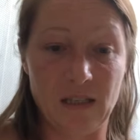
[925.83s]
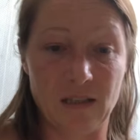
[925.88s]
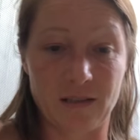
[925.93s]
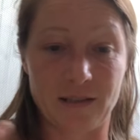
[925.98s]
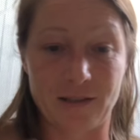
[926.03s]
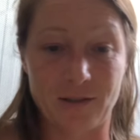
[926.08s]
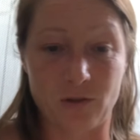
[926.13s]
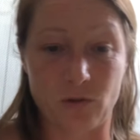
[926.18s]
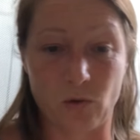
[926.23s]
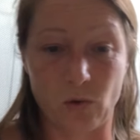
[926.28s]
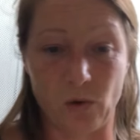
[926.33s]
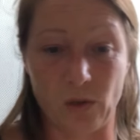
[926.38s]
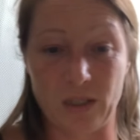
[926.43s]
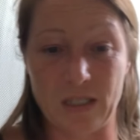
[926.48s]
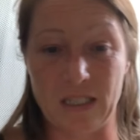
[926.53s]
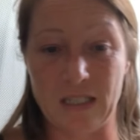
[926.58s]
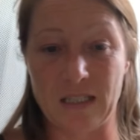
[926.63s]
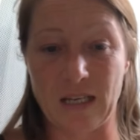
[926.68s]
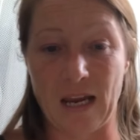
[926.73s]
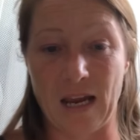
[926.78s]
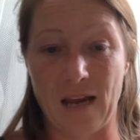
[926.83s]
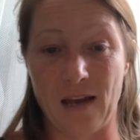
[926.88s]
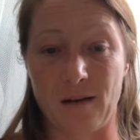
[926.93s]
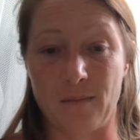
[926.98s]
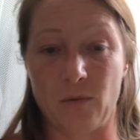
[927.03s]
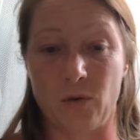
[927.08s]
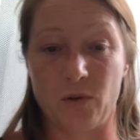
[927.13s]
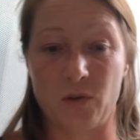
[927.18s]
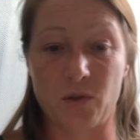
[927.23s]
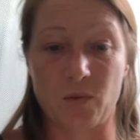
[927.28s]
This is cruelty to
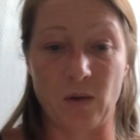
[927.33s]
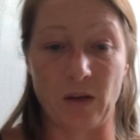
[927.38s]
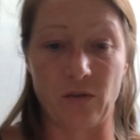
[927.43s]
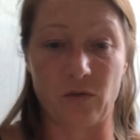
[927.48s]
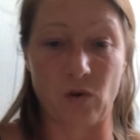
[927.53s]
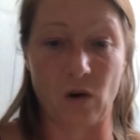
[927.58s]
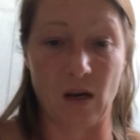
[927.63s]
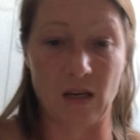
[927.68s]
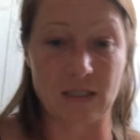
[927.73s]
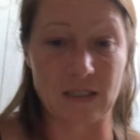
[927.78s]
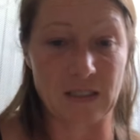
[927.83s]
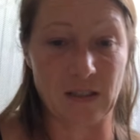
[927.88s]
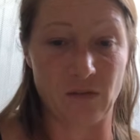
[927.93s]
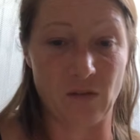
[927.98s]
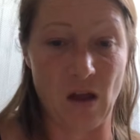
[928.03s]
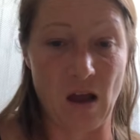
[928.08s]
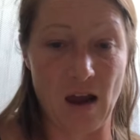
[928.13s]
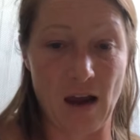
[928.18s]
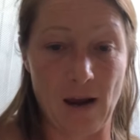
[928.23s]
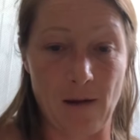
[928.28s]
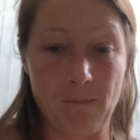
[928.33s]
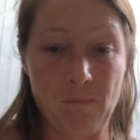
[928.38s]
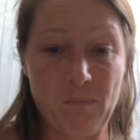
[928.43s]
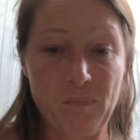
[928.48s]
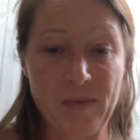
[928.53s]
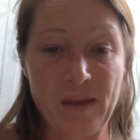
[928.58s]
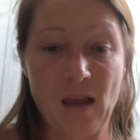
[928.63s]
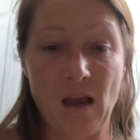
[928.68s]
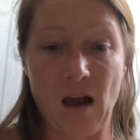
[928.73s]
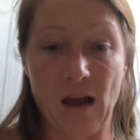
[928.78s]
animals. We have crossed the line.
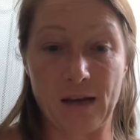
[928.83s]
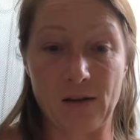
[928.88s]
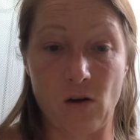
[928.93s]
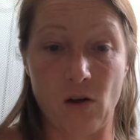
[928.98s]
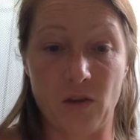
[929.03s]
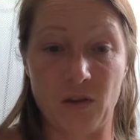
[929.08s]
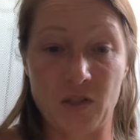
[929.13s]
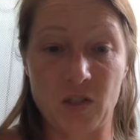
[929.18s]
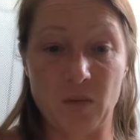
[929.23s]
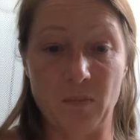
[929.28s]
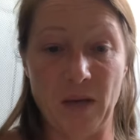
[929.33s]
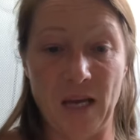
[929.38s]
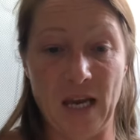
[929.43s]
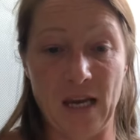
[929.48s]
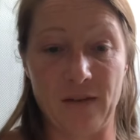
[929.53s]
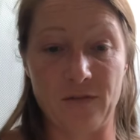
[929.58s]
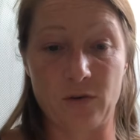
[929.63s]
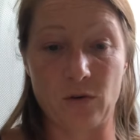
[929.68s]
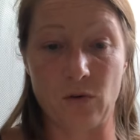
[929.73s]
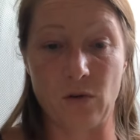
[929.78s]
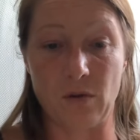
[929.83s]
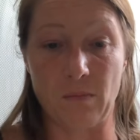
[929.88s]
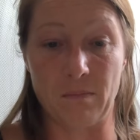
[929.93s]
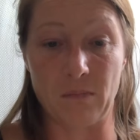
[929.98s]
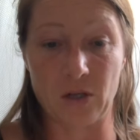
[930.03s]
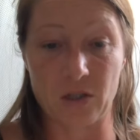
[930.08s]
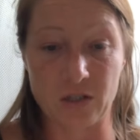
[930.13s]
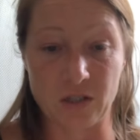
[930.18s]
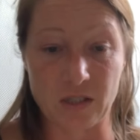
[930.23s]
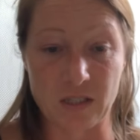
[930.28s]
I call this a behavioral
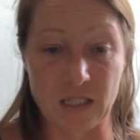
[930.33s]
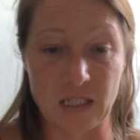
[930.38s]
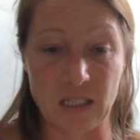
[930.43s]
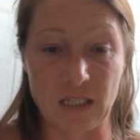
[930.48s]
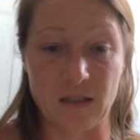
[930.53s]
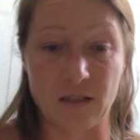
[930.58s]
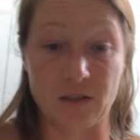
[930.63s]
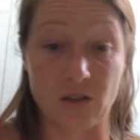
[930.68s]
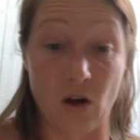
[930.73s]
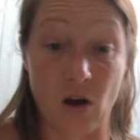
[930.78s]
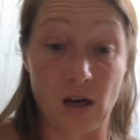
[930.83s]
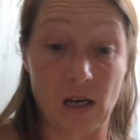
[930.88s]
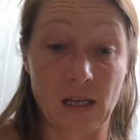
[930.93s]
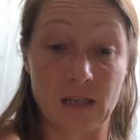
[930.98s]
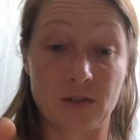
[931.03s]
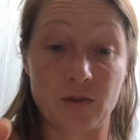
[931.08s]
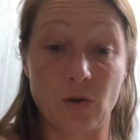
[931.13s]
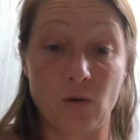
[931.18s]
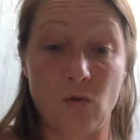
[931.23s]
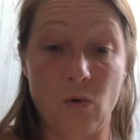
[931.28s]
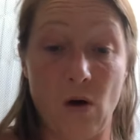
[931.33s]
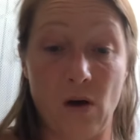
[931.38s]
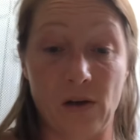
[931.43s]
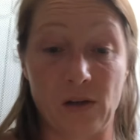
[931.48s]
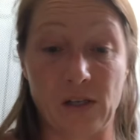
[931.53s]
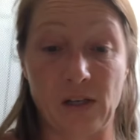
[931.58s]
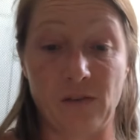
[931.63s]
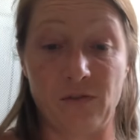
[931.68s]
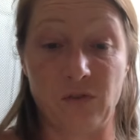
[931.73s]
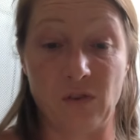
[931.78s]
emergency. The dog has no
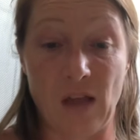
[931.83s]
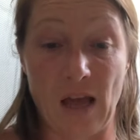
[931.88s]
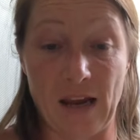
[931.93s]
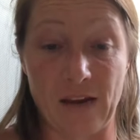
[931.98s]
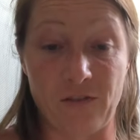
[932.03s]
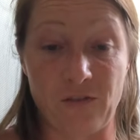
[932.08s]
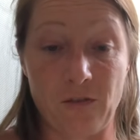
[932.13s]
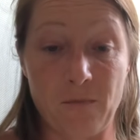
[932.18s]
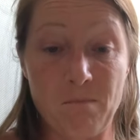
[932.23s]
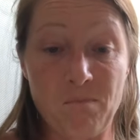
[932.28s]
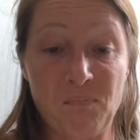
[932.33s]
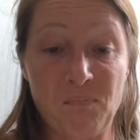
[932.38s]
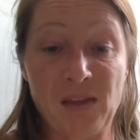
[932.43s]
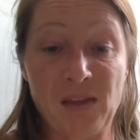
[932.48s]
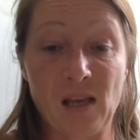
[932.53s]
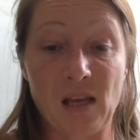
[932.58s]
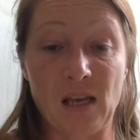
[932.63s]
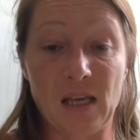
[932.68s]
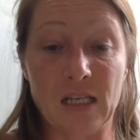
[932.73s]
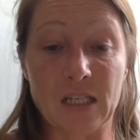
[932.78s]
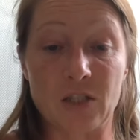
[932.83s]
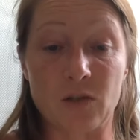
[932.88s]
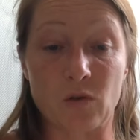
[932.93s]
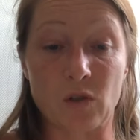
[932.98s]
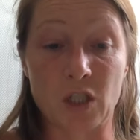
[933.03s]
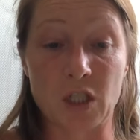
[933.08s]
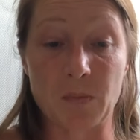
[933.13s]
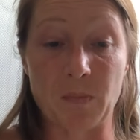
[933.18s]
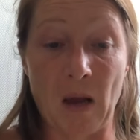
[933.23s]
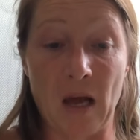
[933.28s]
quality of life. It is a
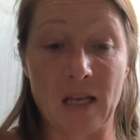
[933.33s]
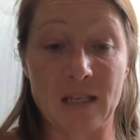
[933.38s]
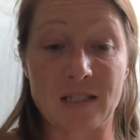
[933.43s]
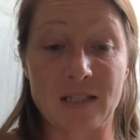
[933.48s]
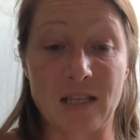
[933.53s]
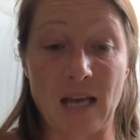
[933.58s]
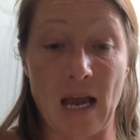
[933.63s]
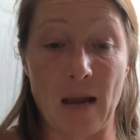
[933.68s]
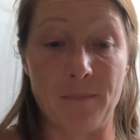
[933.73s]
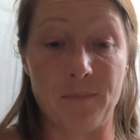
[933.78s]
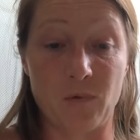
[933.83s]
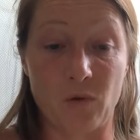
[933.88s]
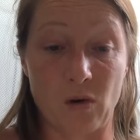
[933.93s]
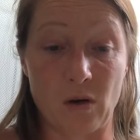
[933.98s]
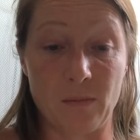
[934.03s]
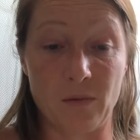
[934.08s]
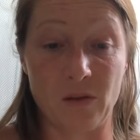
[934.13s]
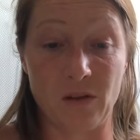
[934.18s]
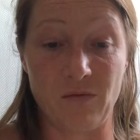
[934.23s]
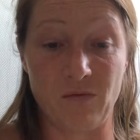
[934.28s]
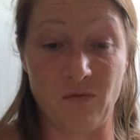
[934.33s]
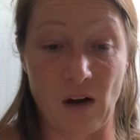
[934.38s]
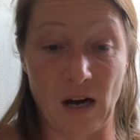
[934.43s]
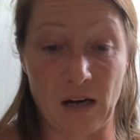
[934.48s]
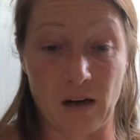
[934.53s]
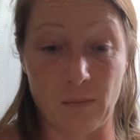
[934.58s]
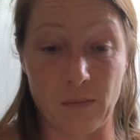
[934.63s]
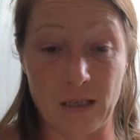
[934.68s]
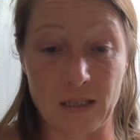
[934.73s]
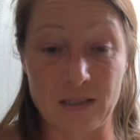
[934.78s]
response to abnormal
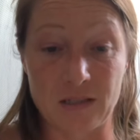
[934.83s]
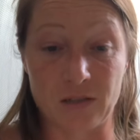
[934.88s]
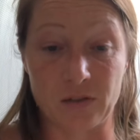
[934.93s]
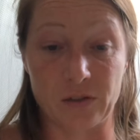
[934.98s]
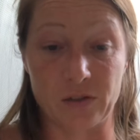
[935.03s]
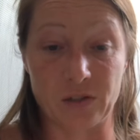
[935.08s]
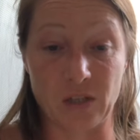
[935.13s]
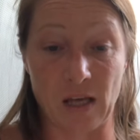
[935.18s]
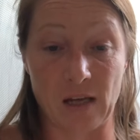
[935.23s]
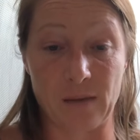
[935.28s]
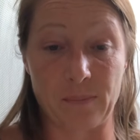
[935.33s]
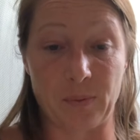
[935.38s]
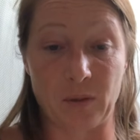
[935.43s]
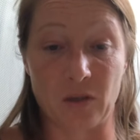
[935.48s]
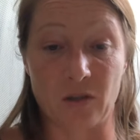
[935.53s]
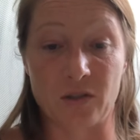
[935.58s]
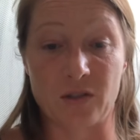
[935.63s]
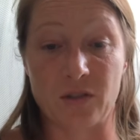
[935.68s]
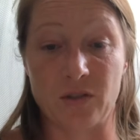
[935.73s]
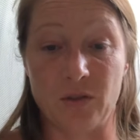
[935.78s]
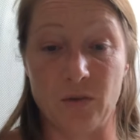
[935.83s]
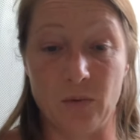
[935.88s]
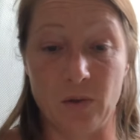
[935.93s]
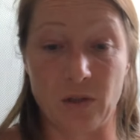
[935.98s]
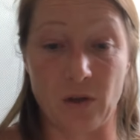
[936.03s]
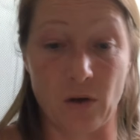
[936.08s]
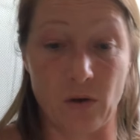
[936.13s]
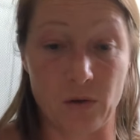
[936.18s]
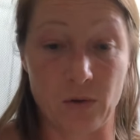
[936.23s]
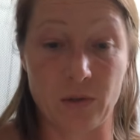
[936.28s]
environments. There is not a person who would
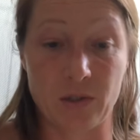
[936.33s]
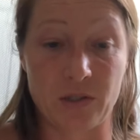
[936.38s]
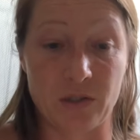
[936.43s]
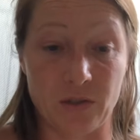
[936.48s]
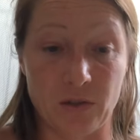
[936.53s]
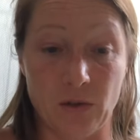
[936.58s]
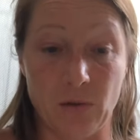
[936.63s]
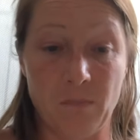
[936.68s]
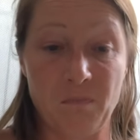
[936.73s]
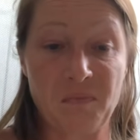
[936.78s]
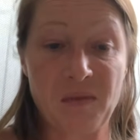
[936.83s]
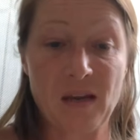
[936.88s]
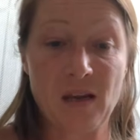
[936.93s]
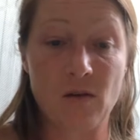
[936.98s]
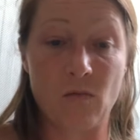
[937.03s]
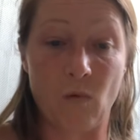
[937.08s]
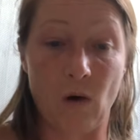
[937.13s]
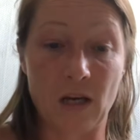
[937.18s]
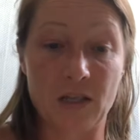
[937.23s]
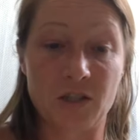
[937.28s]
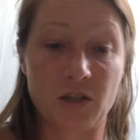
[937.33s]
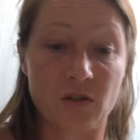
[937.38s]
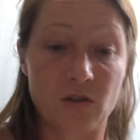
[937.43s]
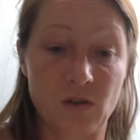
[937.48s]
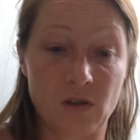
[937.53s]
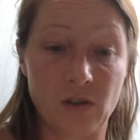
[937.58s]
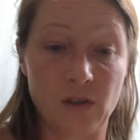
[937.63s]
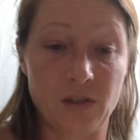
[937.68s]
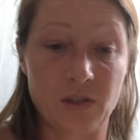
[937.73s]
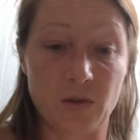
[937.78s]
go to a zoo, watch a
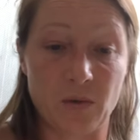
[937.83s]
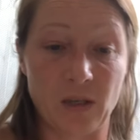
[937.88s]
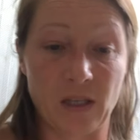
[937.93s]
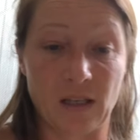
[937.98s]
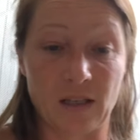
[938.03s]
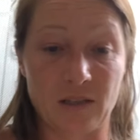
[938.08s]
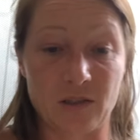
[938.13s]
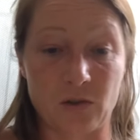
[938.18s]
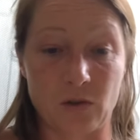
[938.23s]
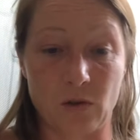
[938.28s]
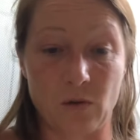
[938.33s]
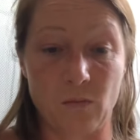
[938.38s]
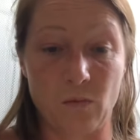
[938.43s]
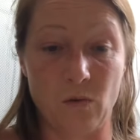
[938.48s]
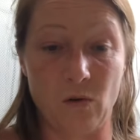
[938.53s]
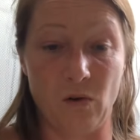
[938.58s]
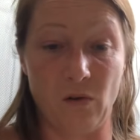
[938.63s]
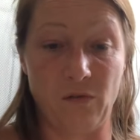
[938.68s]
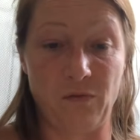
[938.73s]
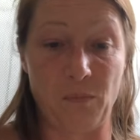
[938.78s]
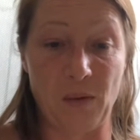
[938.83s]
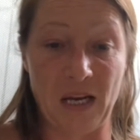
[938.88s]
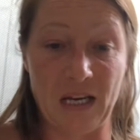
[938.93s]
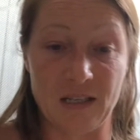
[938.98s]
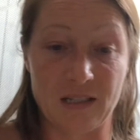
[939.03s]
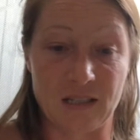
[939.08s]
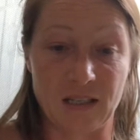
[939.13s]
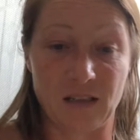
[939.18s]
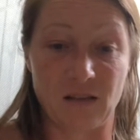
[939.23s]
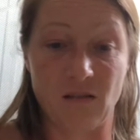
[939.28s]
gorilla doing this, or a wolf
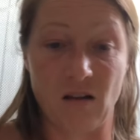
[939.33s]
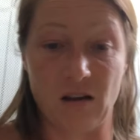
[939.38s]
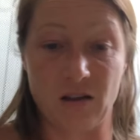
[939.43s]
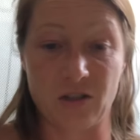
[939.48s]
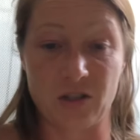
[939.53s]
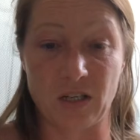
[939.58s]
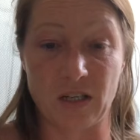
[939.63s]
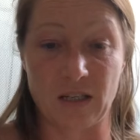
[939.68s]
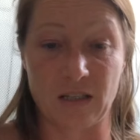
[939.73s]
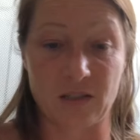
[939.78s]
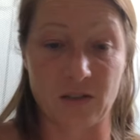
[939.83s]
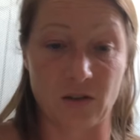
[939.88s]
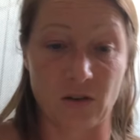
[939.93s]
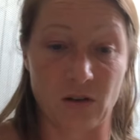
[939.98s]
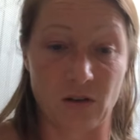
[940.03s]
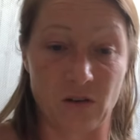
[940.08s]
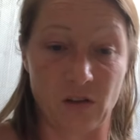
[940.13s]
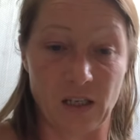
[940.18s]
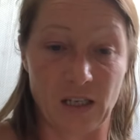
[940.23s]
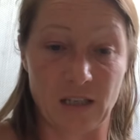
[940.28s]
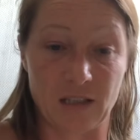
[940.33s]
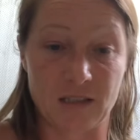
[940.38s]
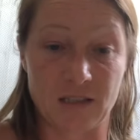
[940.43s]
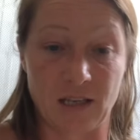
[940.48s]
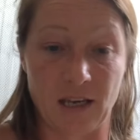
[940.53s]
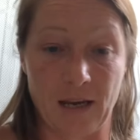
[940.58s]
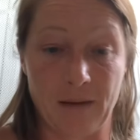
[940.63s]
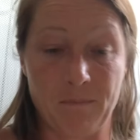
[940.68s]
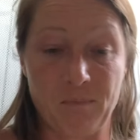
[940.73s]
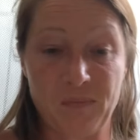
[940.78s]
pacing, lunging, and circling, and
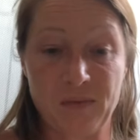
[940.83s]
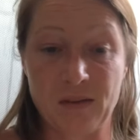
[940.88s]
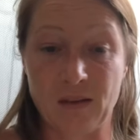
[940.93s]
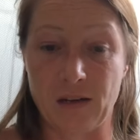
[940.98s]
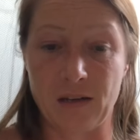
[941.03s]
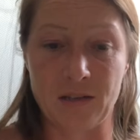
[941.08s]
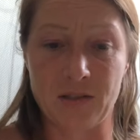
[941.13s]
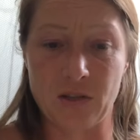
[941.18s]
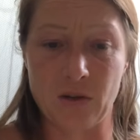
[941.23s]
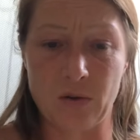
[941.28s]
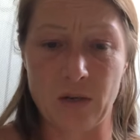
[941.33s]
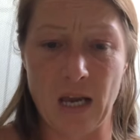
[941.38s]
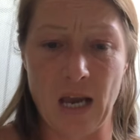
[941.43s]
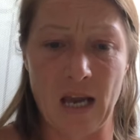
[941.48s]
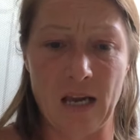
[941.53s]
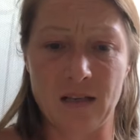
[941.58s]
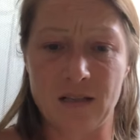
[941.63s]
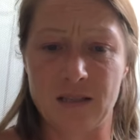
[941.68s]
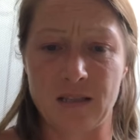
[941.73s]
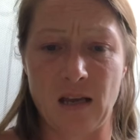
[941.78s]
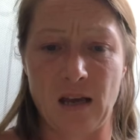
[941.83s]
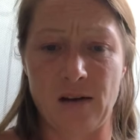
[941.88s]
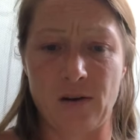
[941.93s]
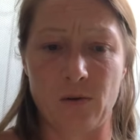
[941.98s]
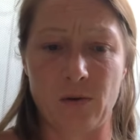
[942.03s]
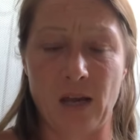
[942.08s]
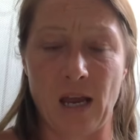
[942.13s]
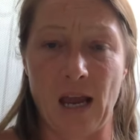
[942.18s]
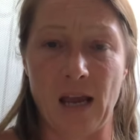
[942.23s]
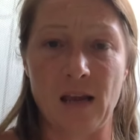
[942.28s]
say that it's okay. It's not
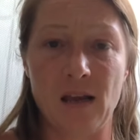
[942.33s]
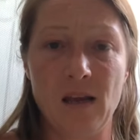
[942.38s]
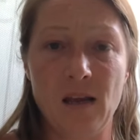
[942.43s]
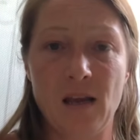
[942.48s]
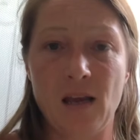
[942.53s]
okay.